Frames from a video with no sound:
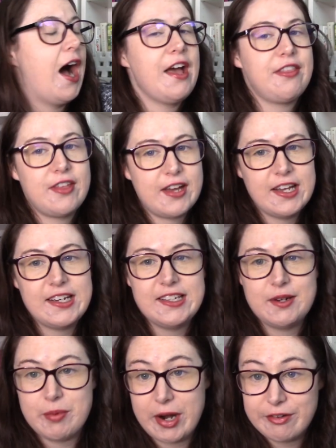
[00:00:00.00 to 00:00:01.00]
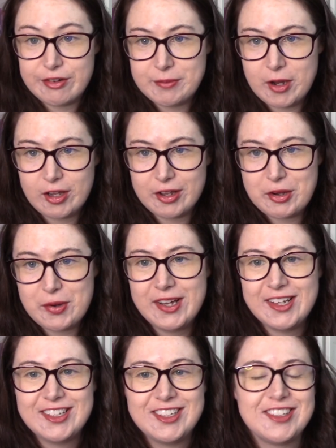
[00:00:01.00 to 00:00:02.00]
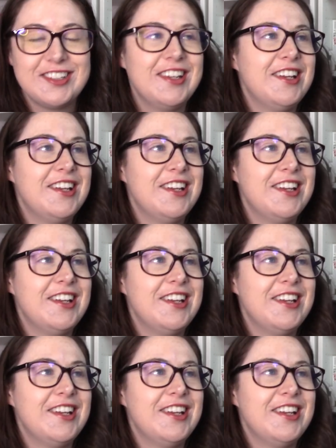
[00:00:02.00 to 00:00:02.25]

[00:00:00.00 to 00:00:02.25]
I think I need a break from Harlequin